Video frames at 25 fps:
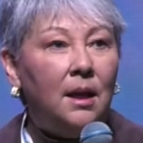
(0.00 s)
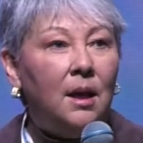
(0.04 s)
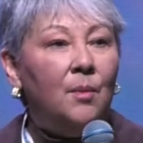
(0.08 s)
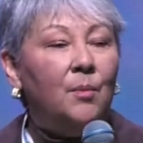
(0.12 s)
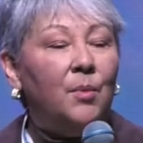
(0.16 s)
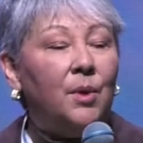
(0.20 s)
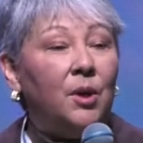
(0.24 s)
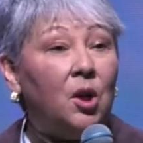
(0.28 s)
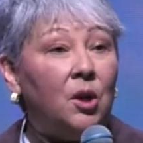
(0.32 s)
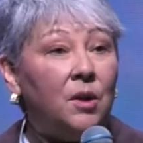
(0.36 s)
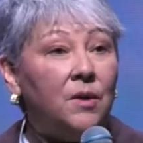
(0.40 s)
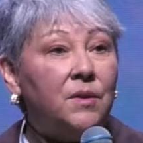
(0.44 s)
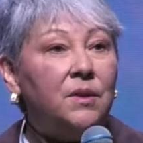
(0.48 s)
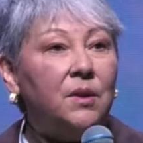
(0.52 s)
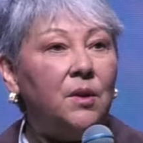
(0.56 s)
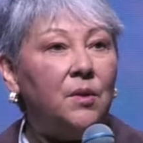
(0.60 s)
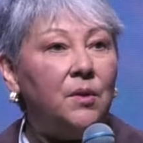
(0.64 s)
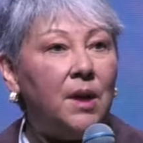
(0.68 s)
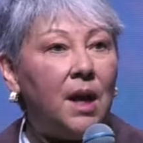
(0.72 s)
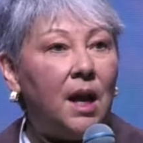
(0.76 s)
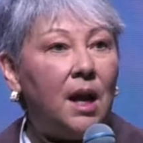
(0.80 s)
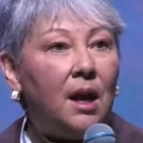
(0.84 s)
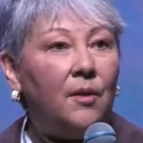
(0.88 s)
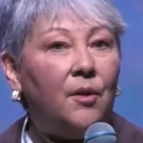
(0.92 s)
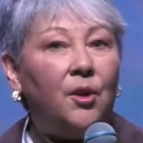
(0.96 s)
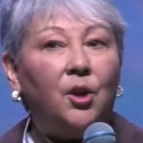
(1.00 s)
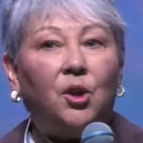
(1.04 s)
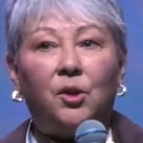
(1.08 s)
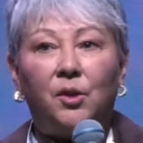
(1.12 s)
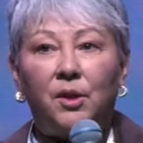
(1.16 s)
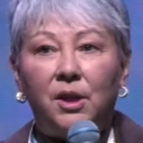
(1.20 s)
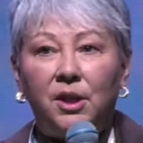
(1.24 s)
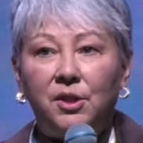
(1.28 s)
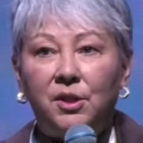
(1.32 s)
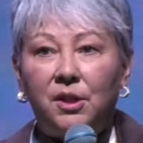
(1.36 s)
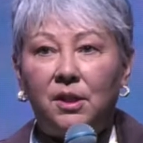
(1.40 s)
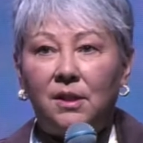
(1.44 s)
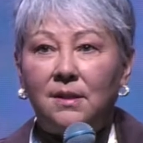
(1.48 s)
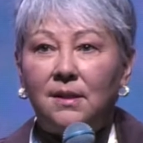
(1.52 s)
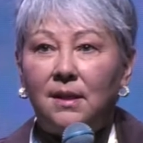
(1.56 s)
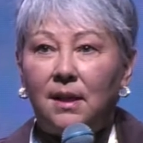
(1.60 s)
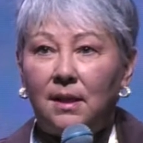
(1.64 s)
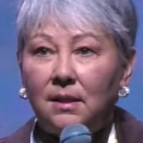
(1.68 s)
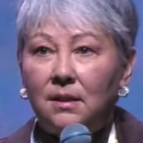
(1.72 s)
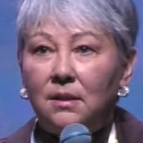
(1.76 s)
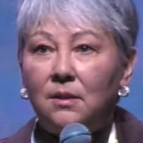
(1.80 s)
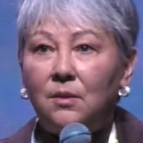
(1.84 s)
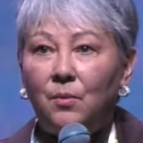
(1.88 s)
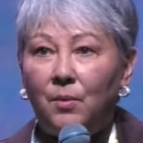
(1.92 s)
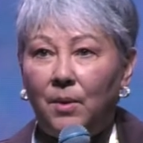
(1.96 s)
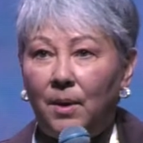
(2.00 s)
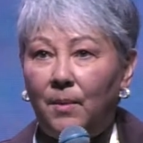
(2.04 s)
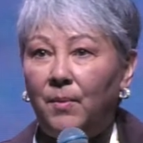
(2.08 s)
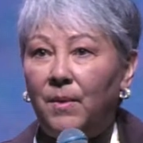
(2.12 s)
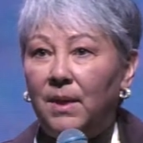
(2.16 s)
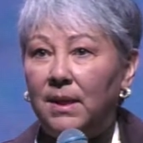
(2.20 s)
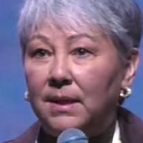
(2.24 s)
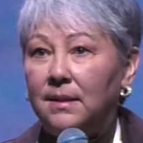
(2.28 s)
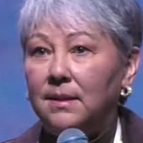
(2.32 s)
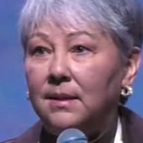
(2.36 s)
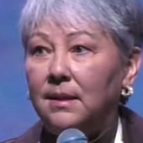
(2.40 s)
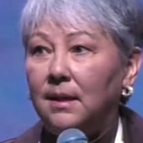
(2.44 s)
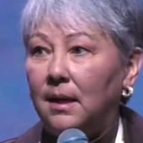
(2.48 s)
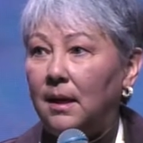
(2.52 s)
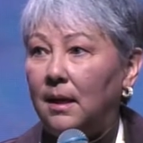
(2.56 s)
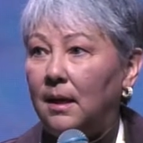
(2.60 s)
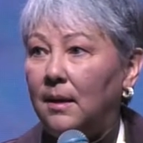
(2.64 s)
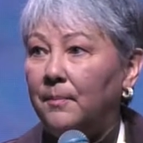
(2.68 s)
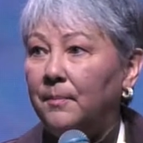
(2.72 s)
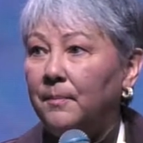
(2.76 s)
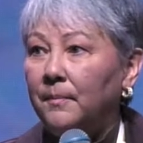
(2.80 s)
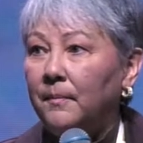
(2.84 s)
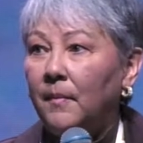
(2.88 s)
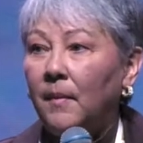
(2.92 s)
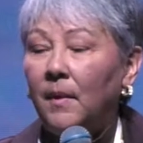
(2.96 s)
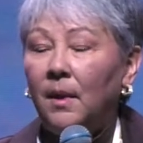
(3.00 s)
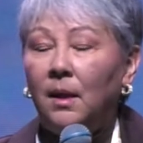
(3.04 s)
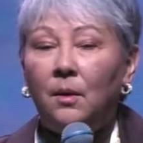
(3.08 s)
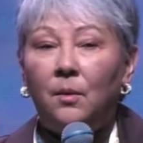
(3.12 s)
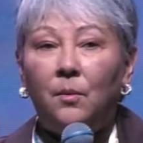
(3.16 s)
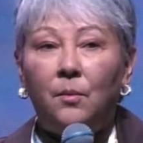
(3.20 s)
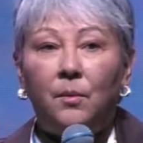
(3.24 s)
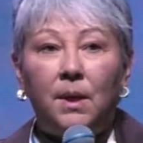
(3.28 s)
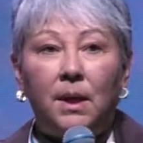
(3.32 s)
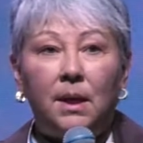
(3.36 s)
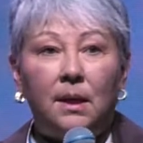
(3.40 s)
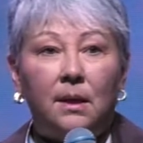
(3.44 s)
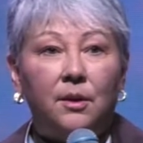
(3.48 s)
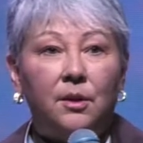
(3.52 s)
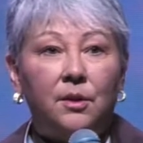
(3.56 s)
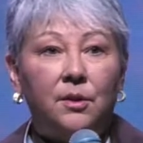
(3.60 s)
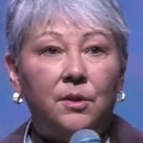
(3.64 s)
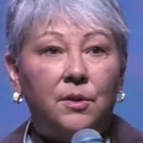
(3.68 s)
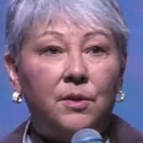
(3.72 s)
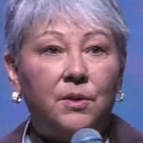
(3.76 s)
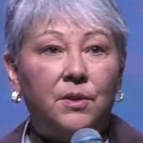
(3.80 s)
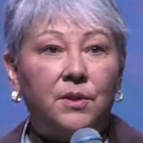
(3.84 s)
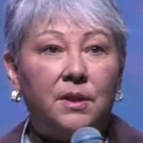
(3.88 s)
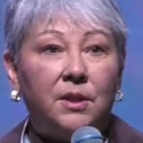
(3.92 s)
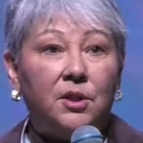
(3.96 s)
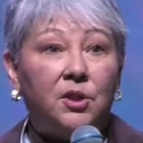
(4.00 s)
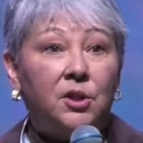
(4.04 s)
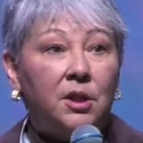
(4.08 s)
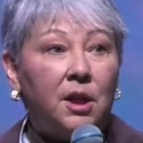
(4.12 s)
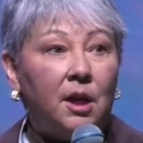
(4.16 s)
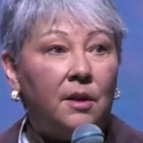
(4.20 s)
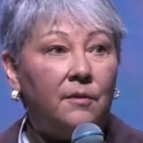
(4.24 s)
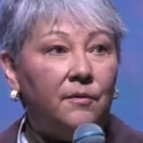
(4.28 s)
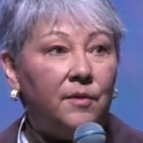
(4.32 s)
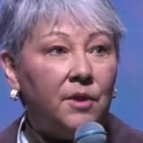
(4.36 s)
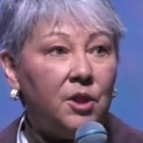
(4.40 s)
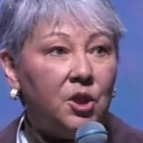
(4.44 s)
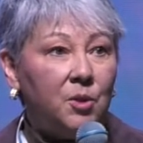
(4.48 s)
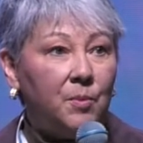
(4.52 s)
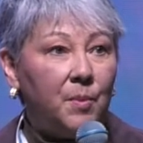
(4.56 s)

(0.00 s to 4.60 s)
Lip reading: but also now the creatures that swim the sea. We introduced a shellfish